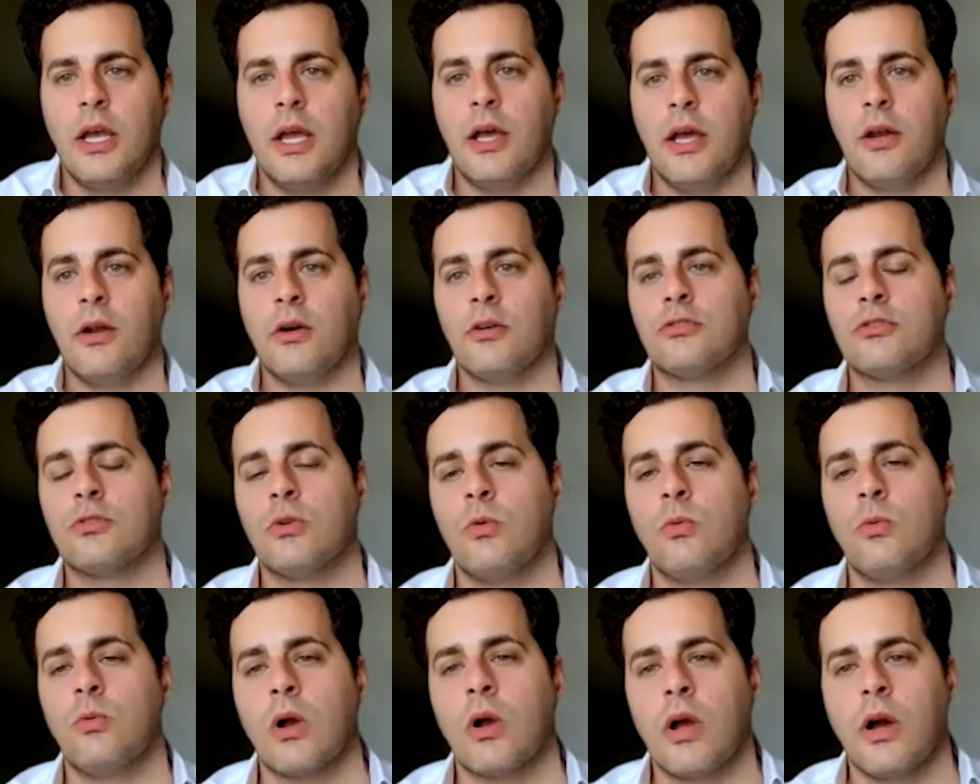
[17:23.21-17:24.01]
and also
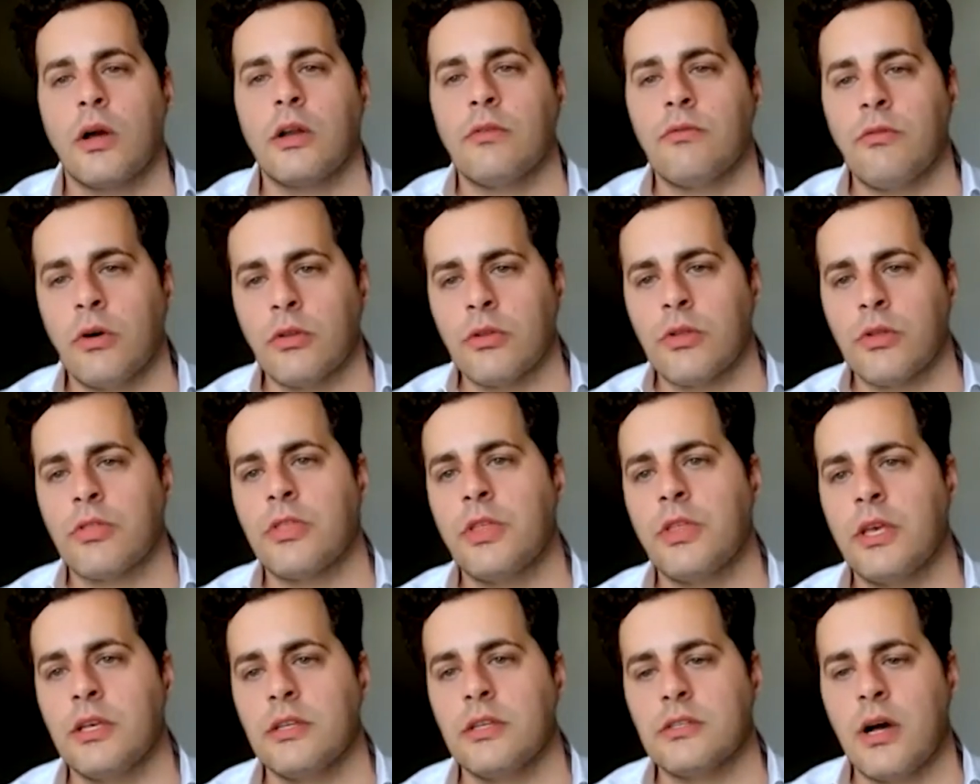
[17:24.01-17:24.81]
what kind of other
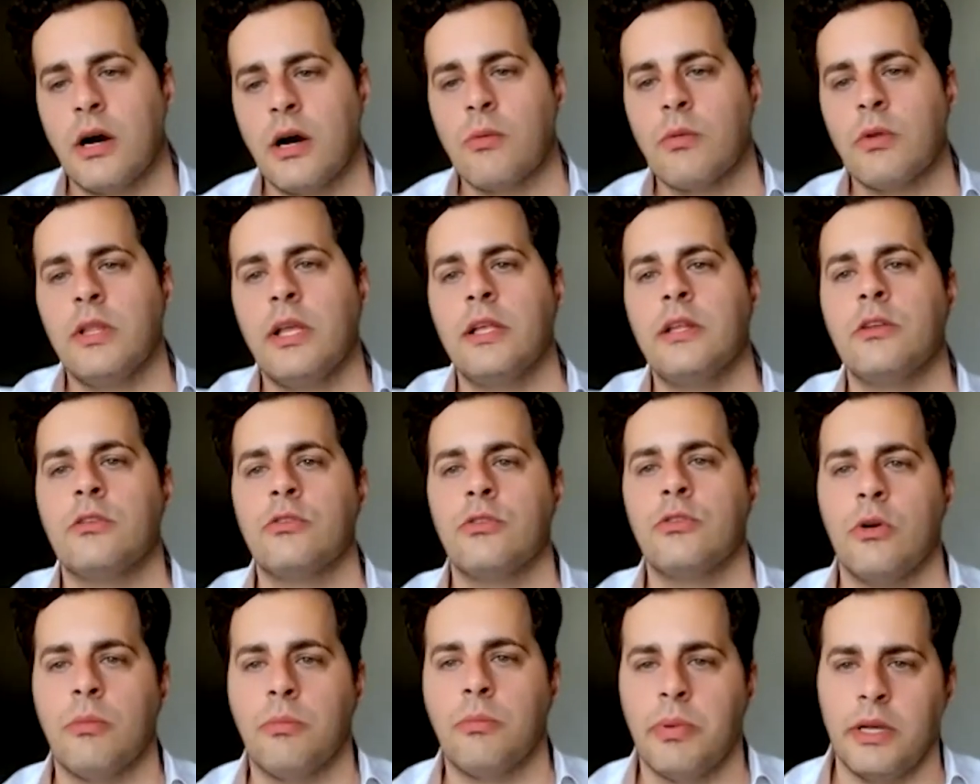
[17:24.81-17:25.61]
things are related
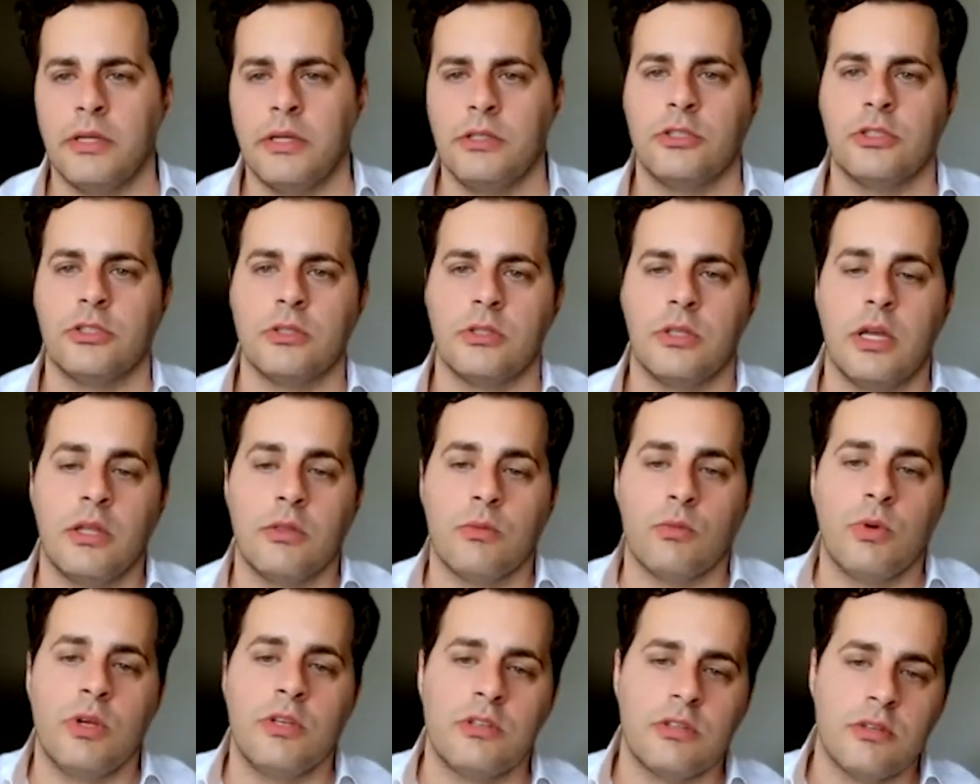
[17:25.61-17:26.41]
to your pension
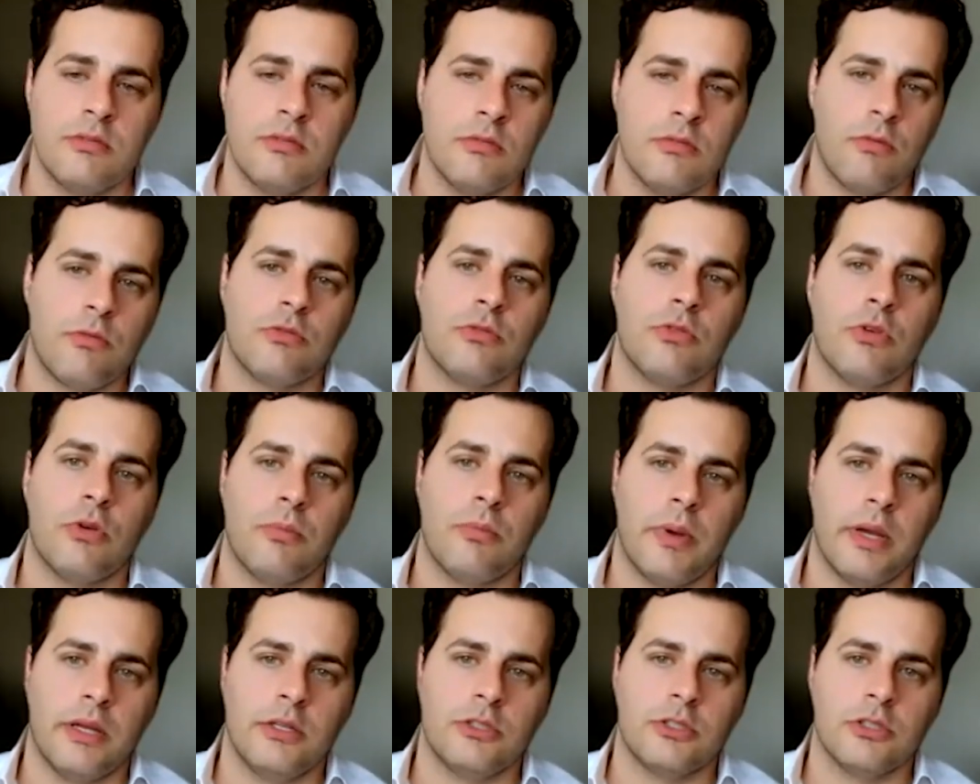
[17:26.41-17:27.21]
and risks involved to your
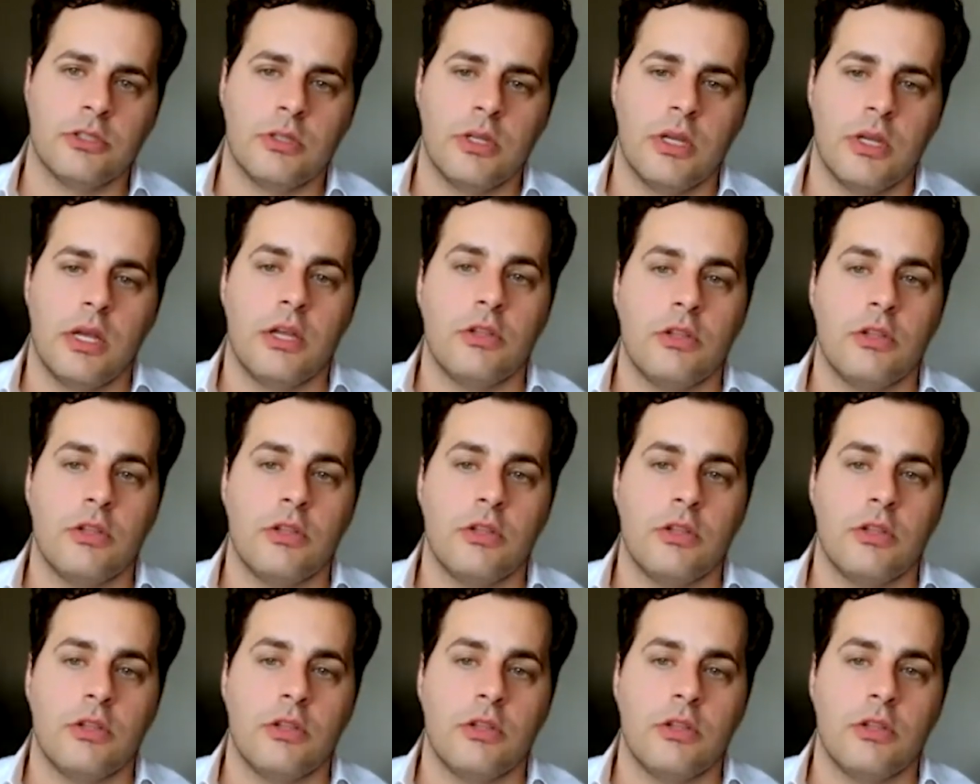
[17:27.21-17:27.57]
pension,